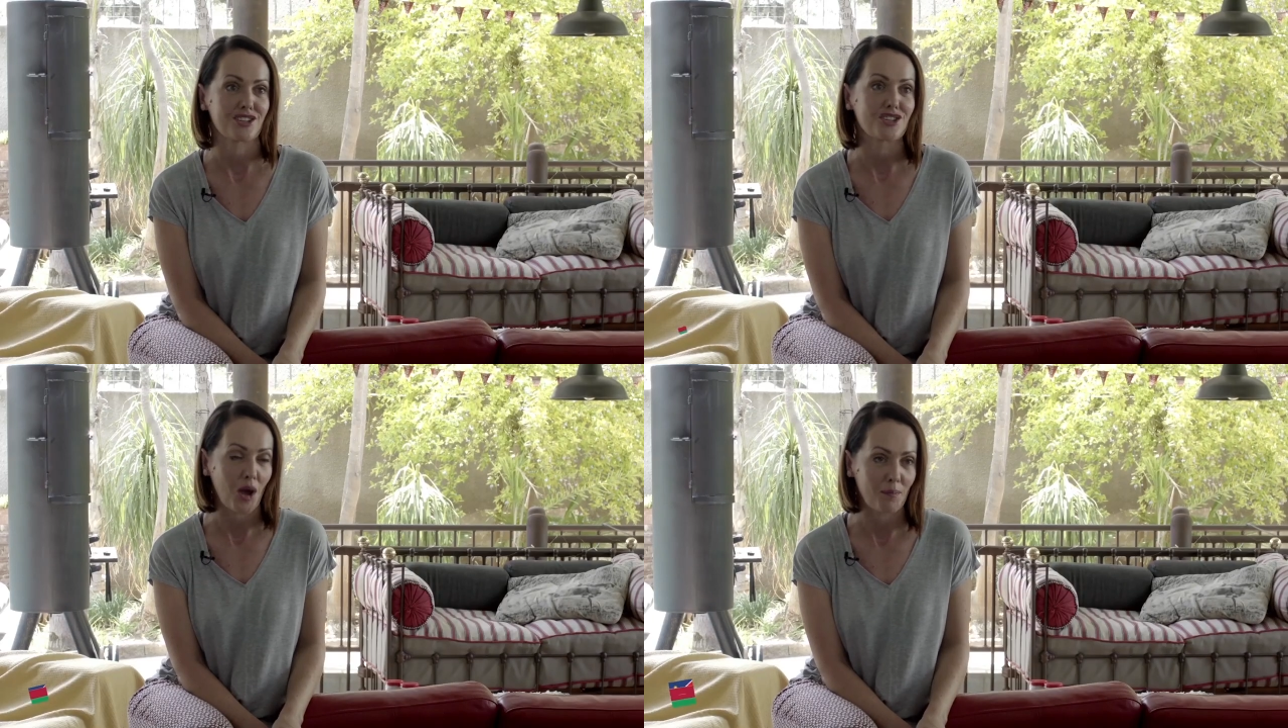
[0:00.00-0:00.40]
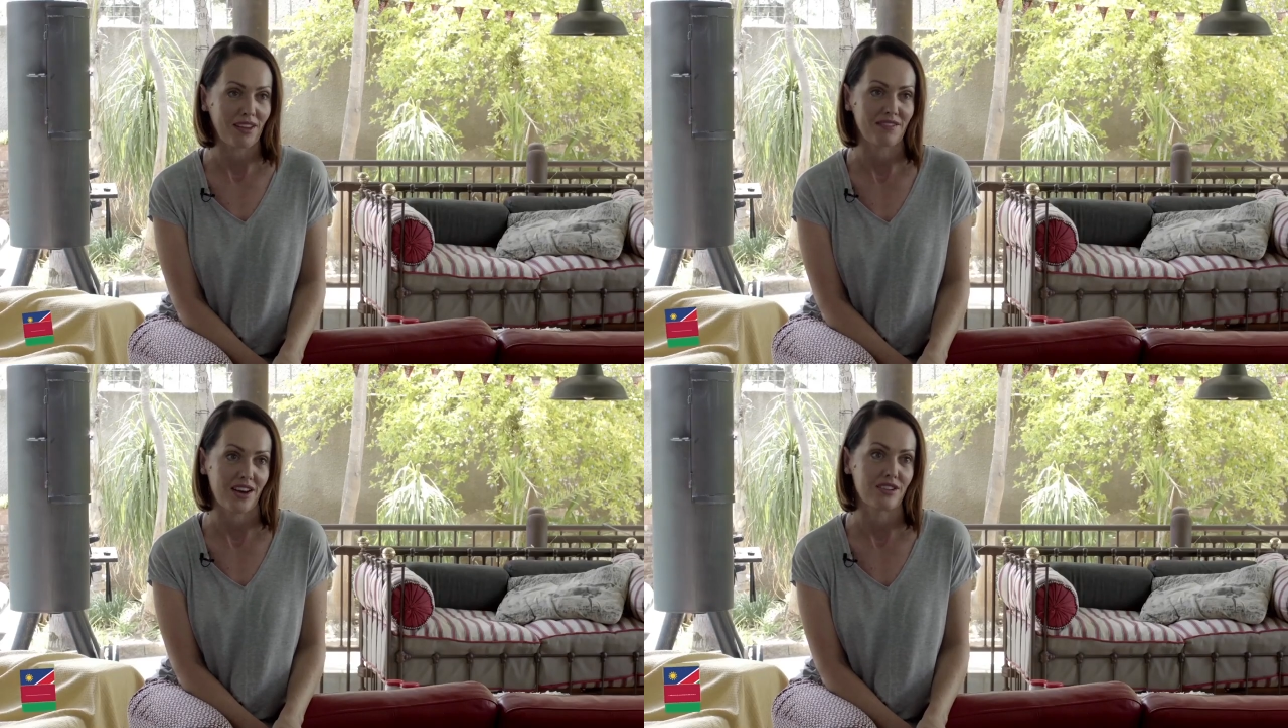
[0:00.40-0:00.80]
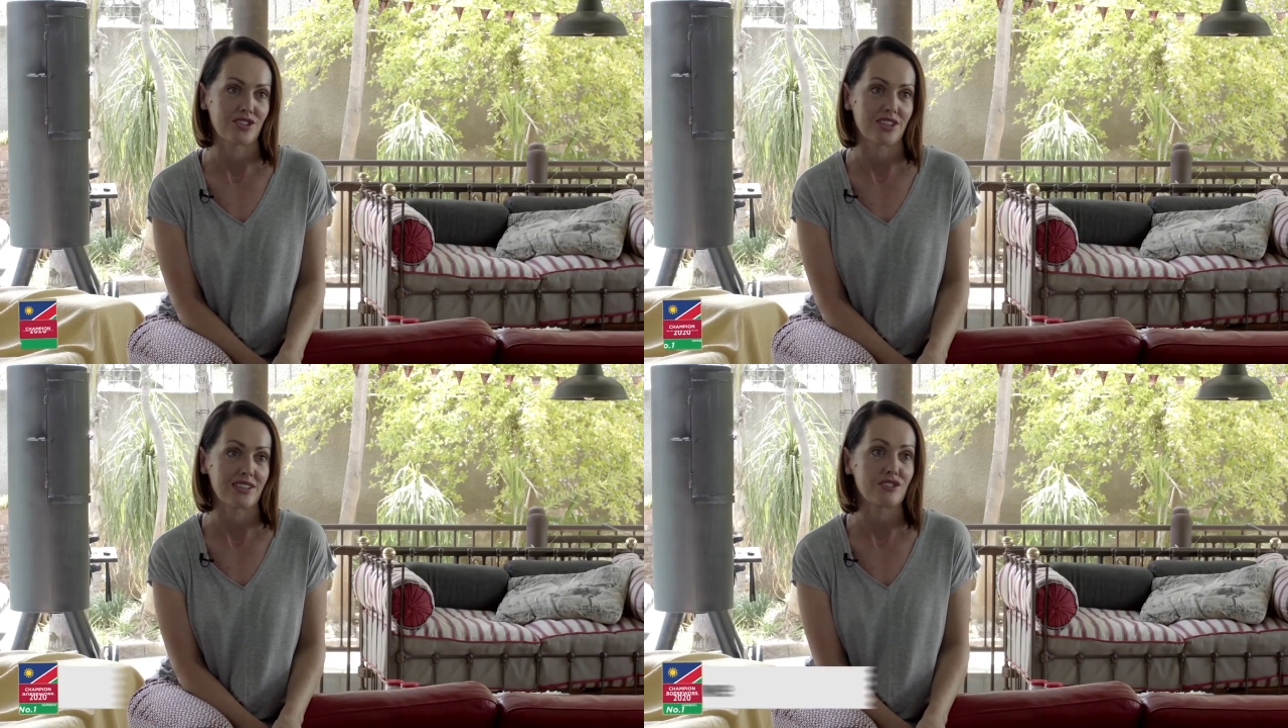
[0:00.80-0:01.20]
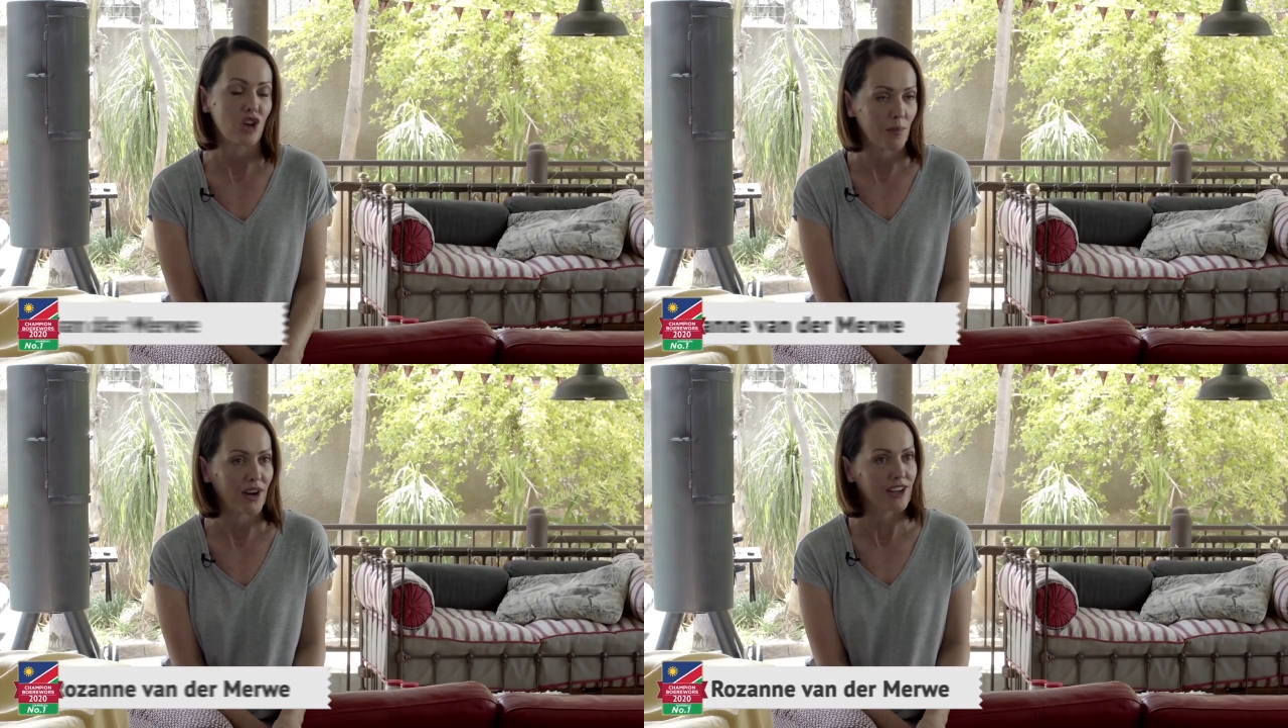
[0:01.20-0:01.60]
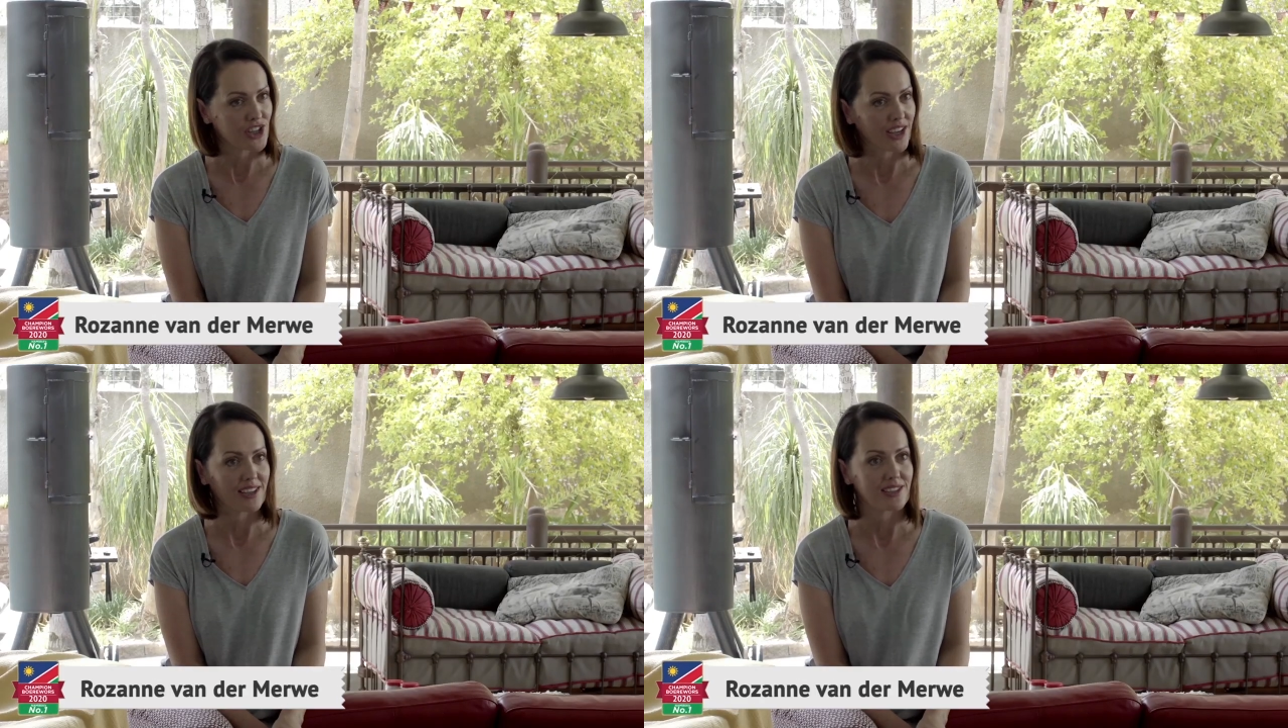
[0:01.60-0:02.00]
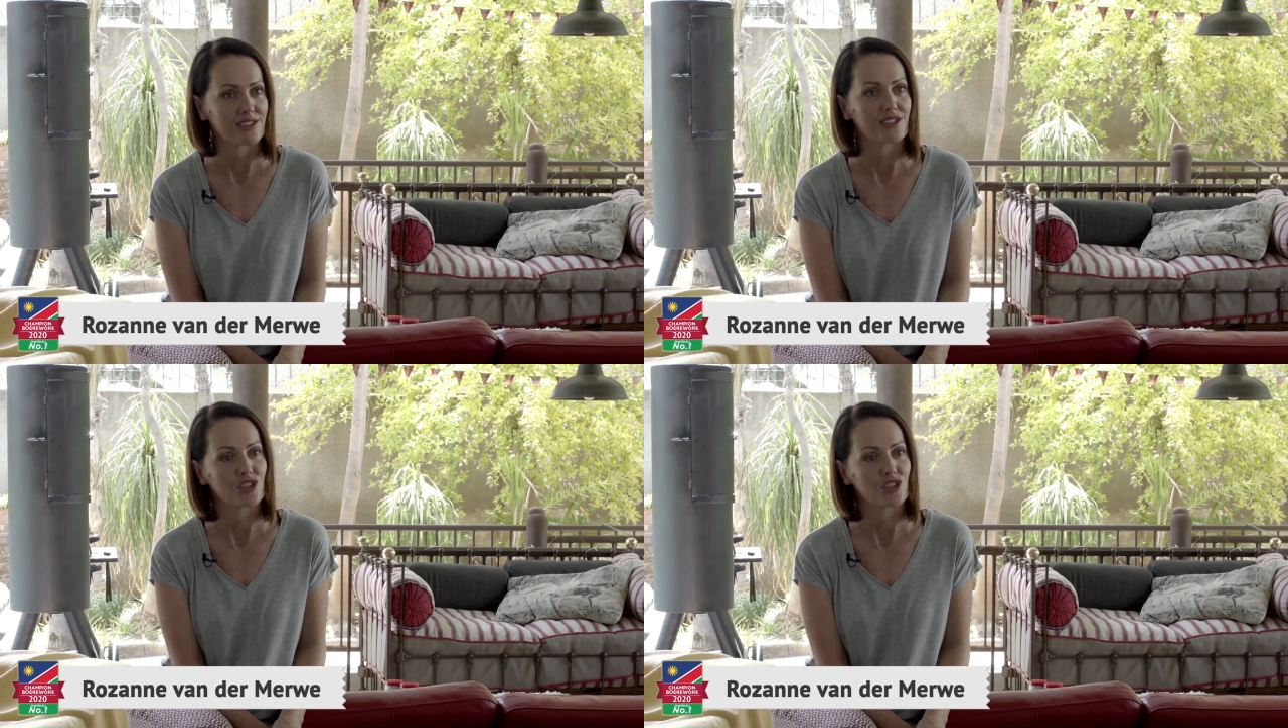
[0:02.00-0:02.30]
in shopping vouchers, ShopRite Checkers